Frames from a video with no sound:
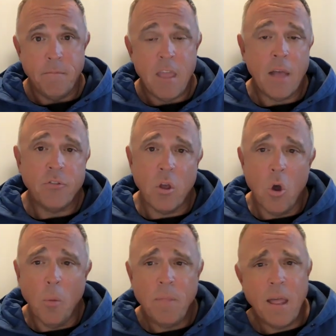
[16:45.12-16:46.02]
yeah, so I
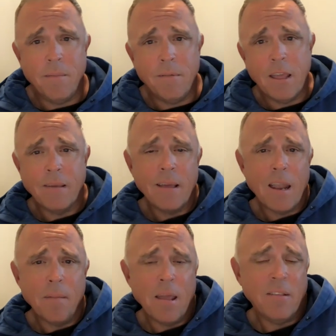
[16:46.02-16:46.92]
hope that like
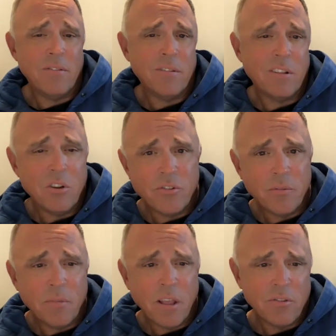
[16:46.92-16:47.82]
kind of makes clear
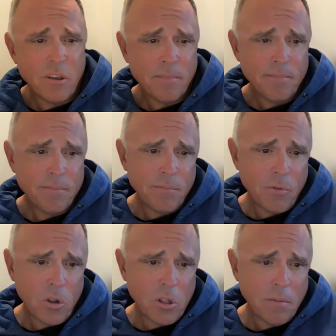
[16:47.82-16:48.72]
some things up.
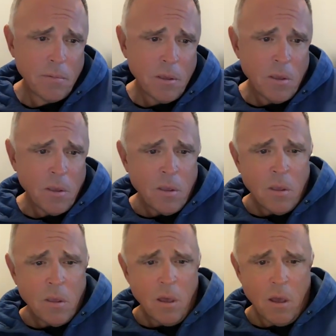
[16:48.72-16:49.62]
Really,
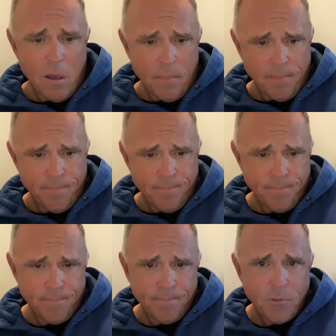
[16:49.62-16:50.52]
um,
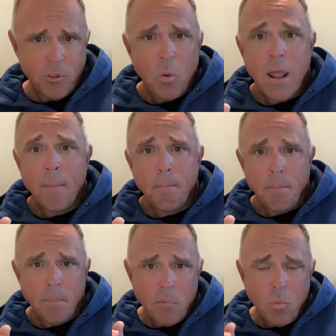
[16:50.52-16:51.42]
you want
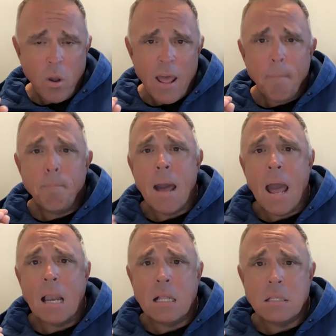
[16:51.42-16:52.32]
to have
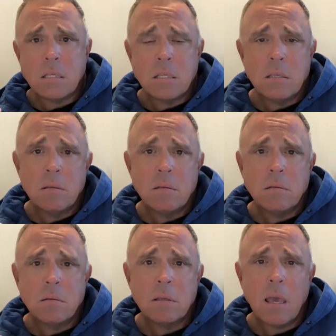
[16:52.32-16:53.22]
balance.
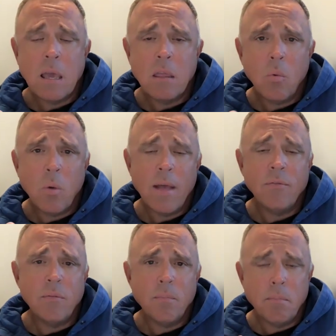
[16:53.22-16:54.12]
Okay, you want to
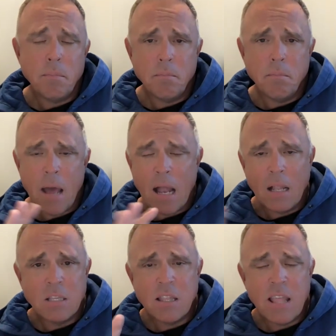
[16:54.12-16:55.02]
have
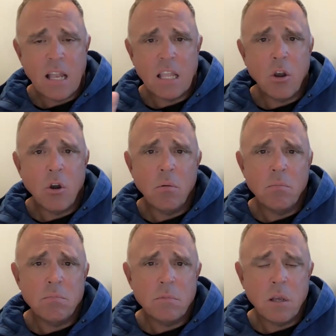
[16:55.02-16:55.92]
balance in that
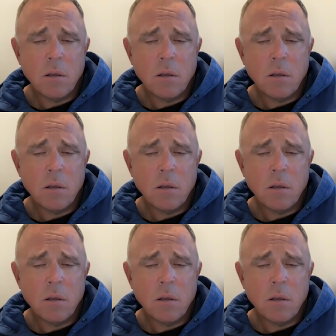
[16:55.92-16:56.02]
leader.